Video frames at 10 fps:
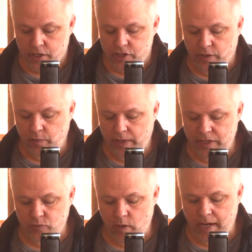So he went
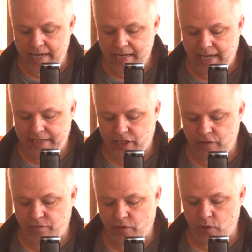his way and
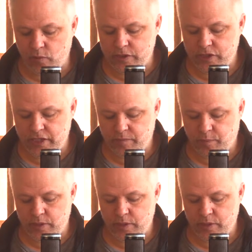conferred with the chief